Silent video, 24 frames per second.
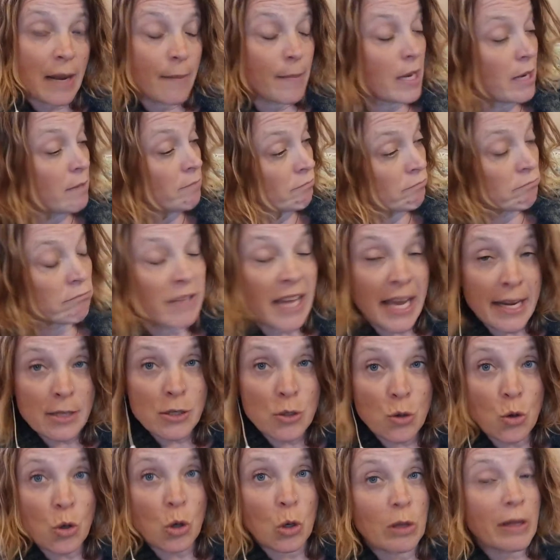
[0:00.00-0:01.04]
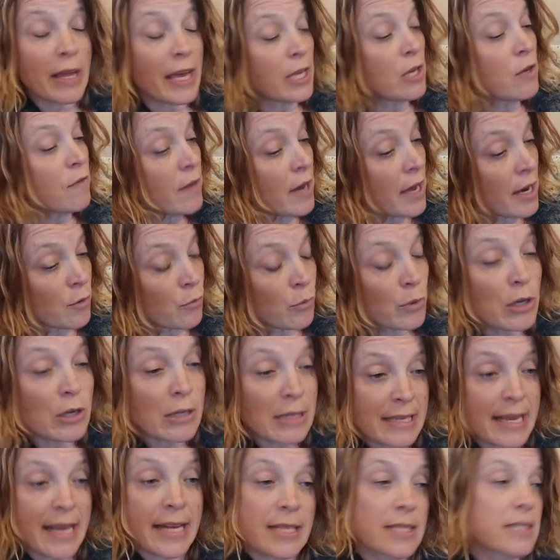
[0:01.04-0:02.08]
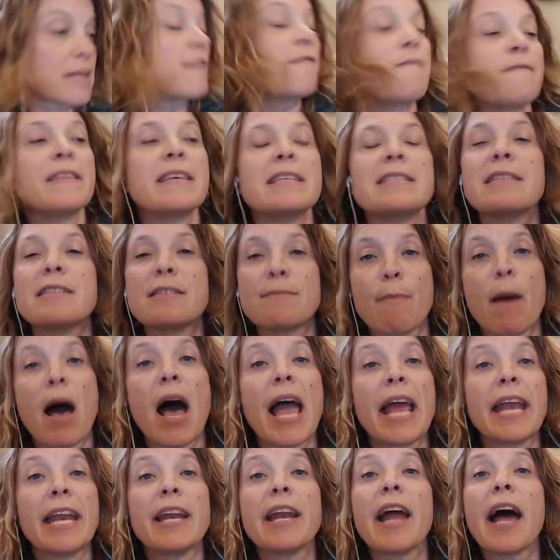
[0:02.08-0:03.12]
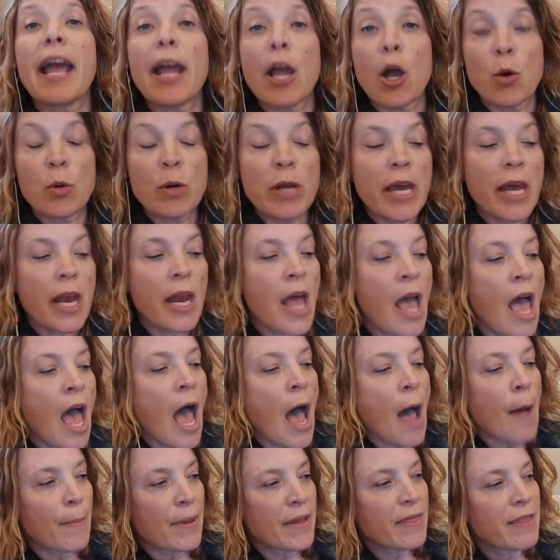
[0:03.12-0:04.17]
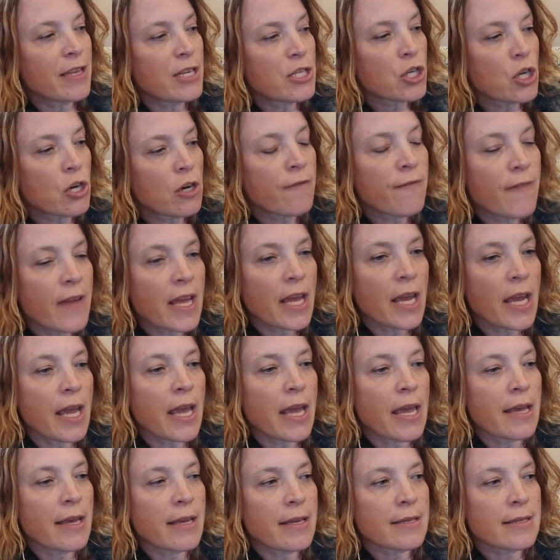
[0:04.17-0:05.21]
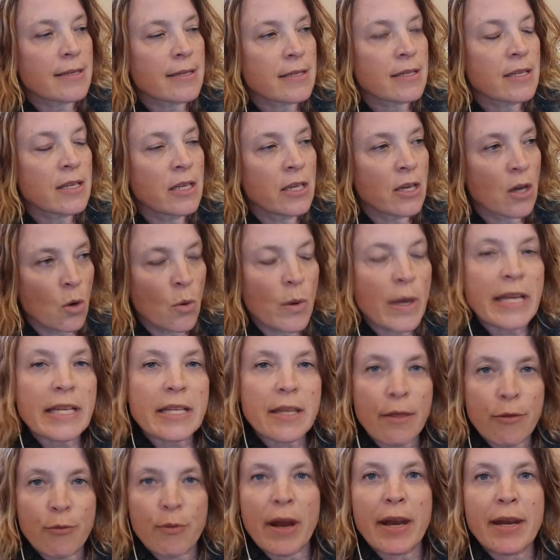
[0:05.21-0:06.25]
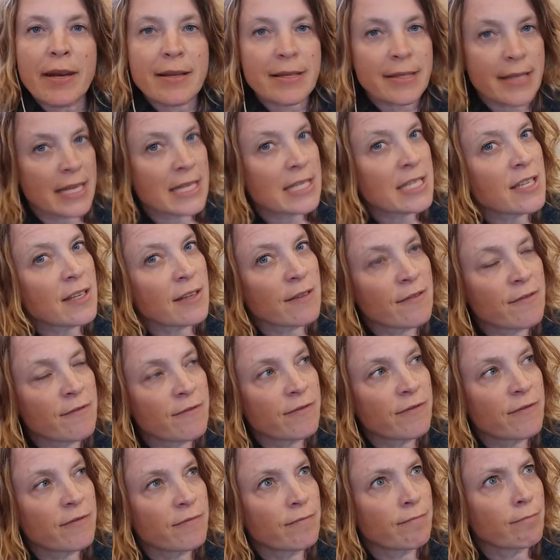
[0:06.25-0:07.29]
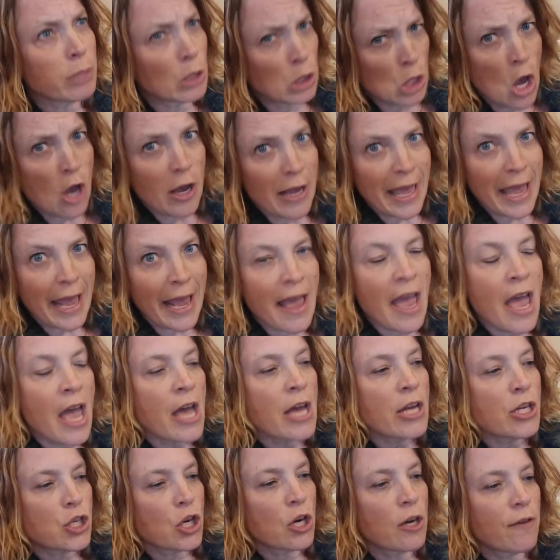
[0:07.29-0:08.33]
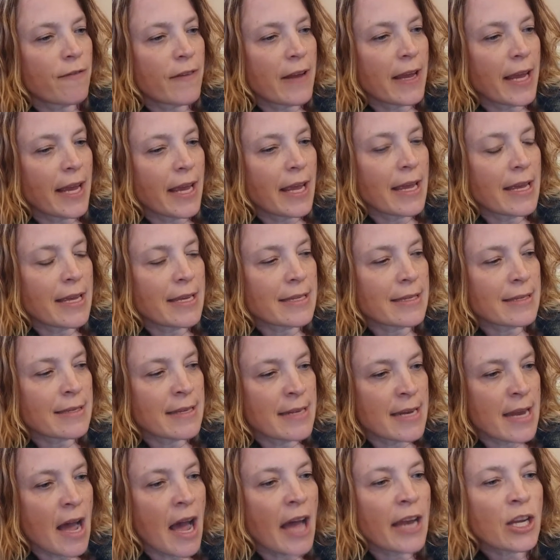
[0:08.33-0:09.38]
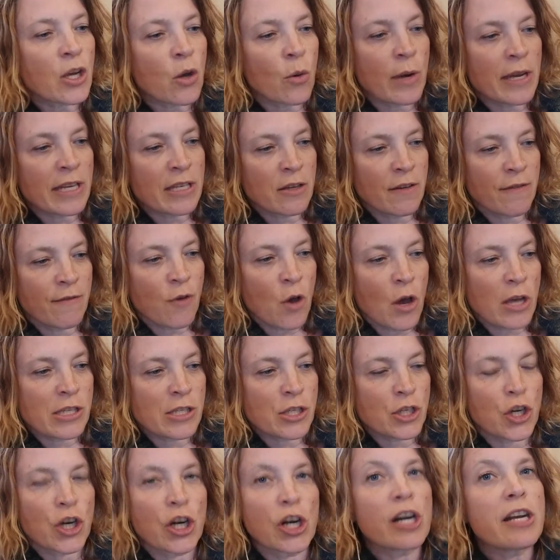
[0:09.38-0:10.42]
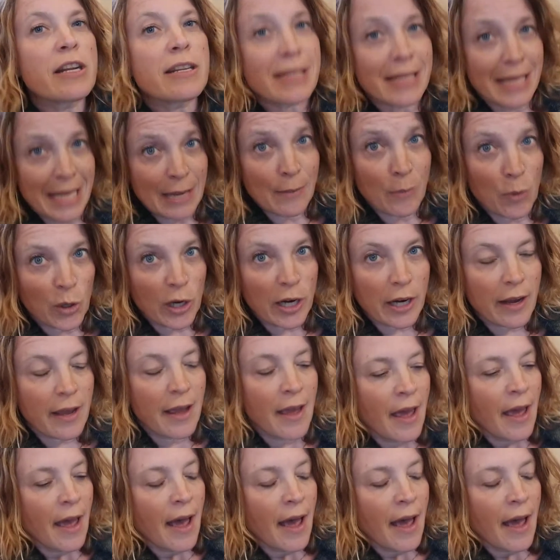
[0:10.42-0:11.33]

I mean, that's cool. Like you've got a real sense of this is mine and I own it. But the turfing is going to threaten a sense of belonging. Turfing is not going to foster teamwork.